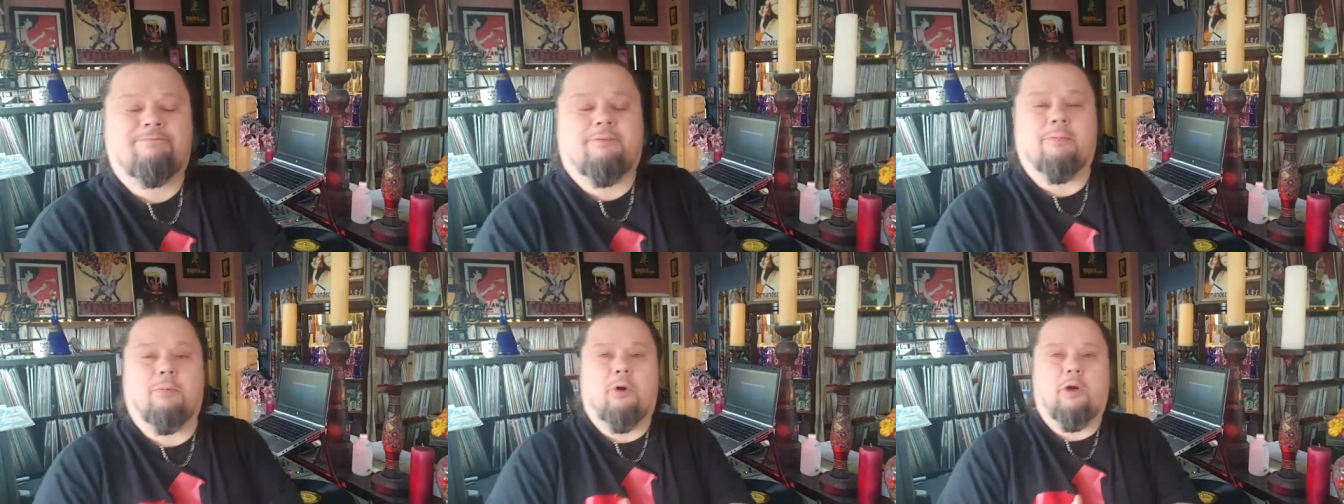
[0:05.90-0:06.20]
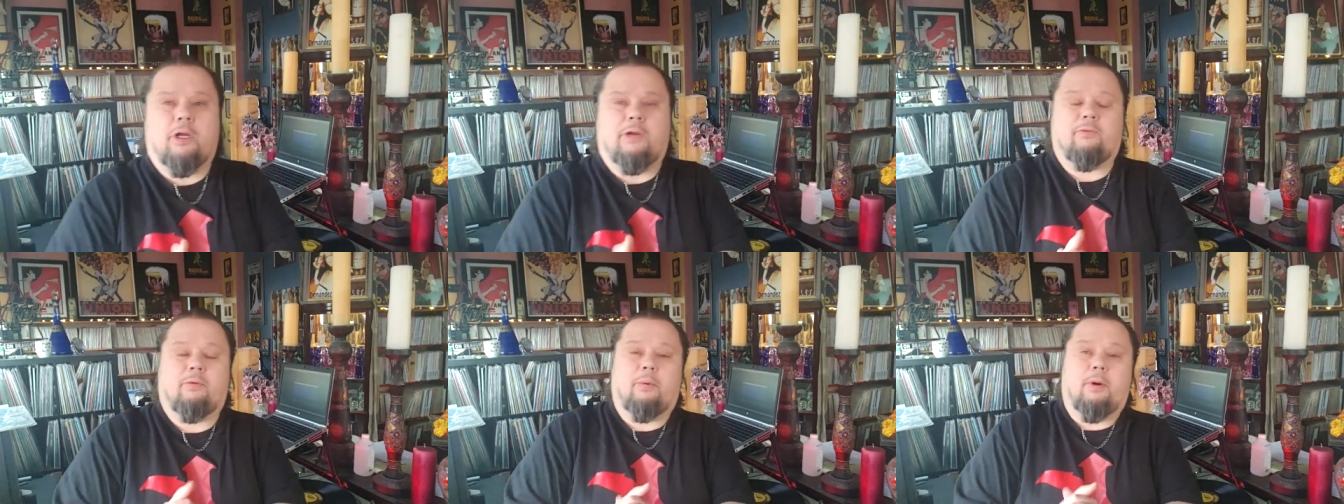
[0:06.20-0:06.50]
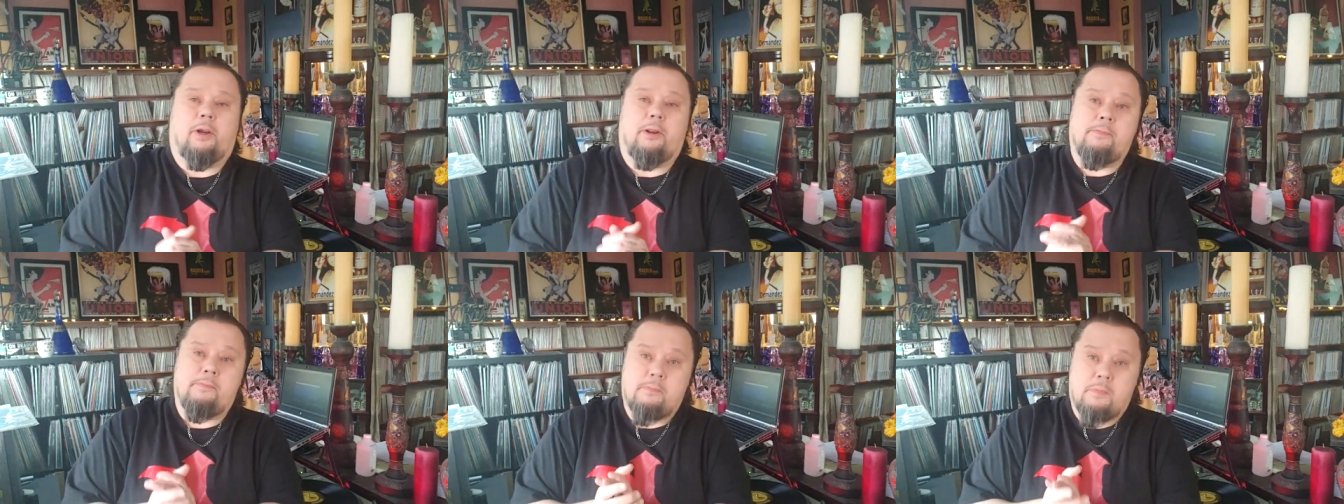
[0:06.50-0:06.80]
Good morning,
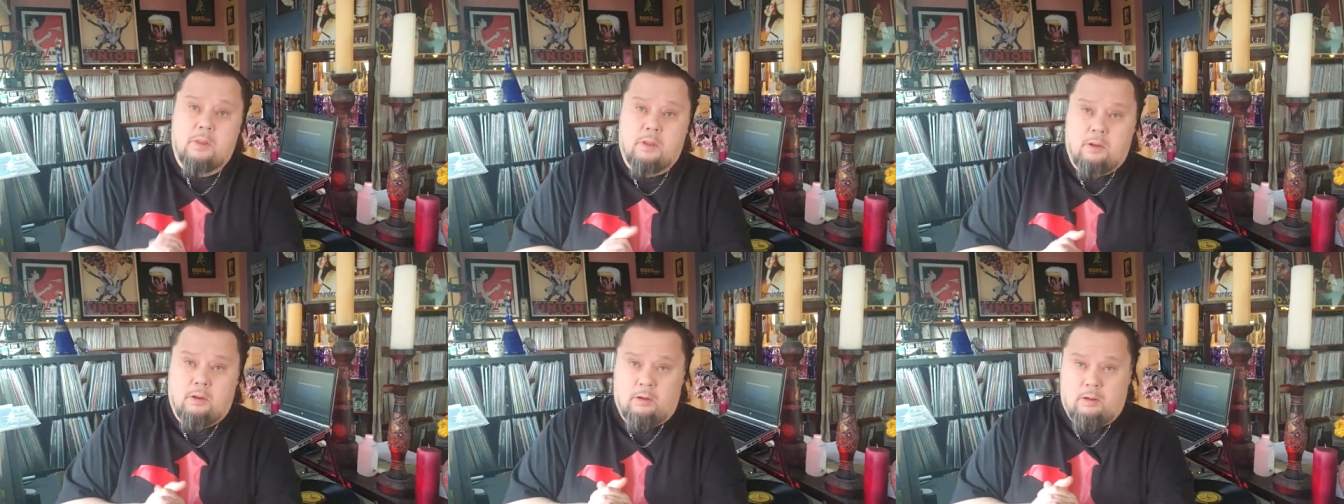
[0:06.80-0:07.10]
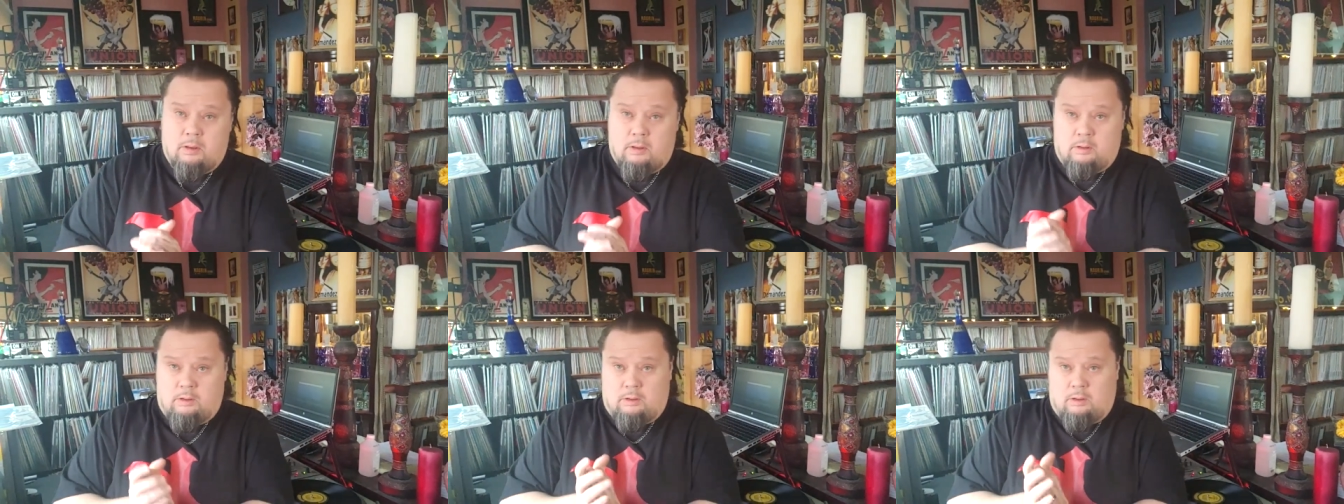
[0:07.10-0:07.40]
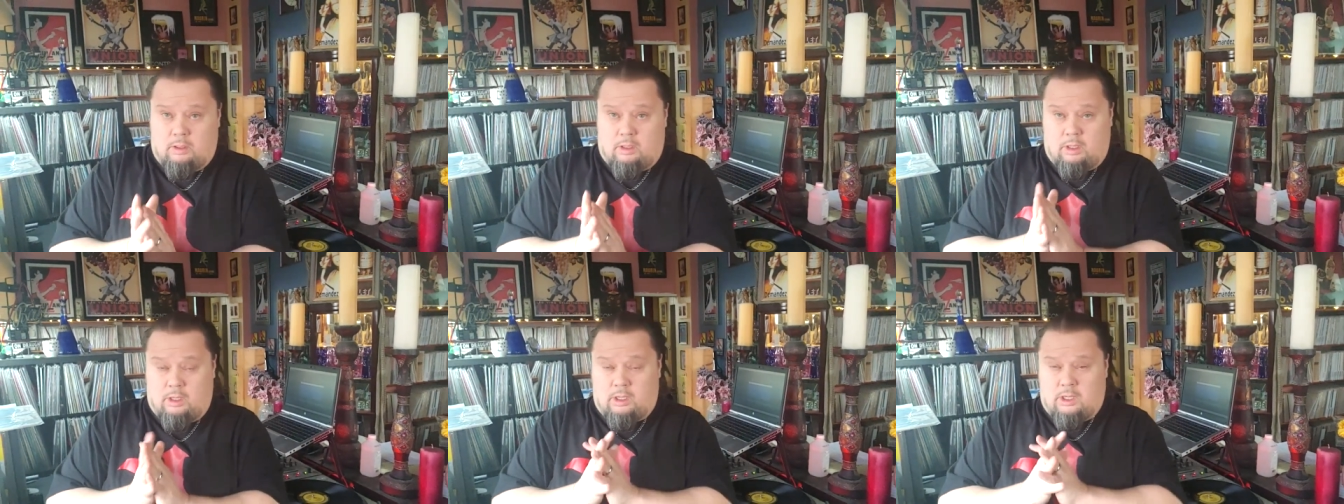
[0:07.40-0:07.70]
everybody.
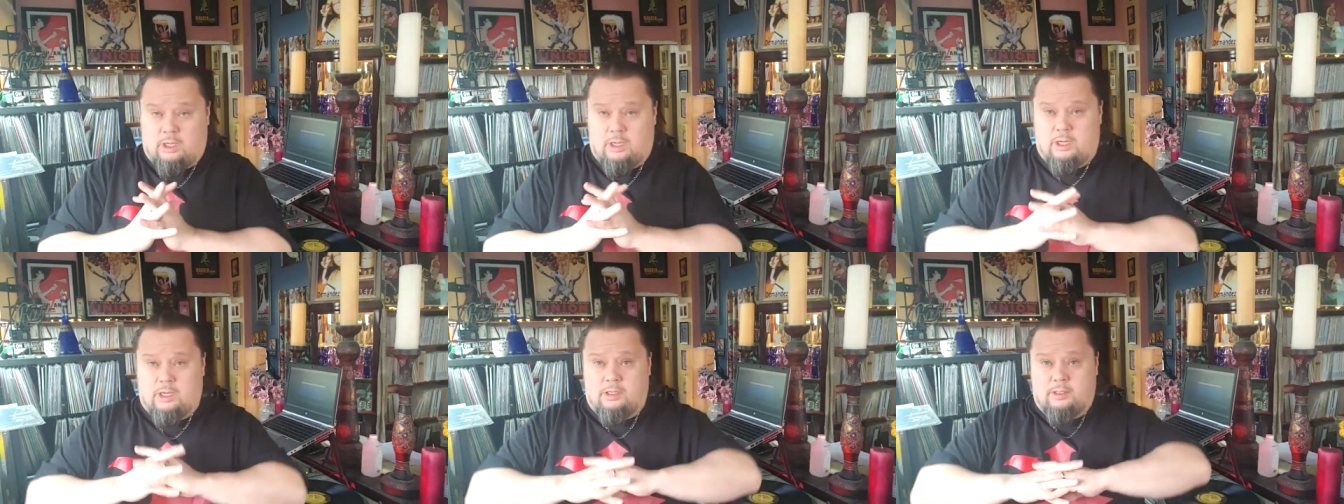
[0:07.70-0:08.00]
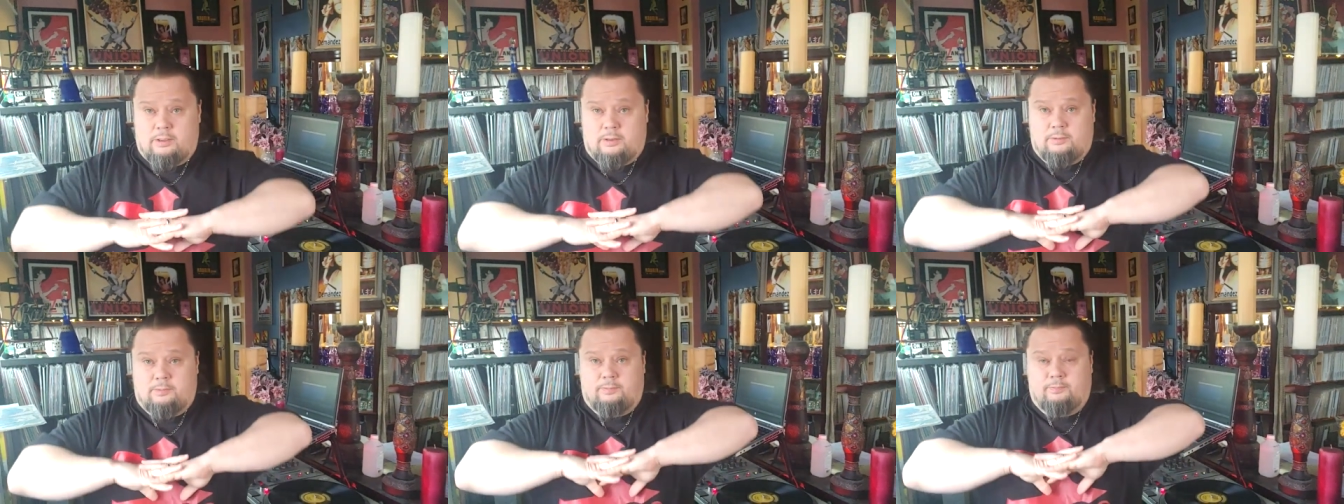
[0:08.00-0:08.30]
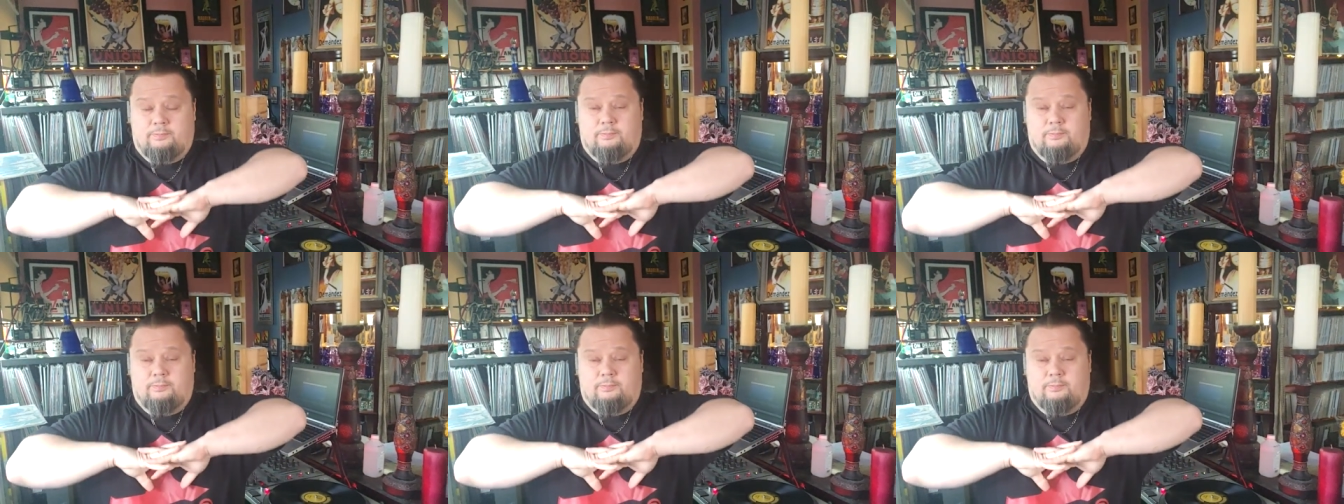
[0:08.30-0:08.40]
Uh,